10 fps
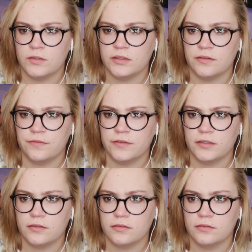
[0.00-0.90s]
What
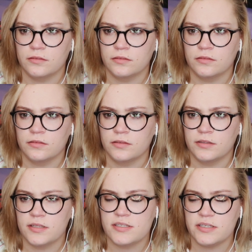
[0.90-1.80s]

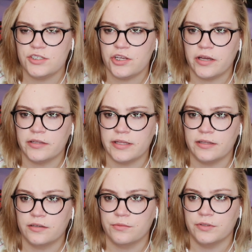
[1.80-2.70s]
the? The CGI on
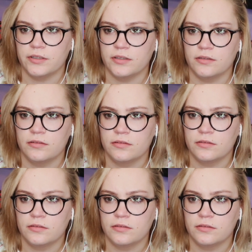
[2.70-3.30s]
that looked really good.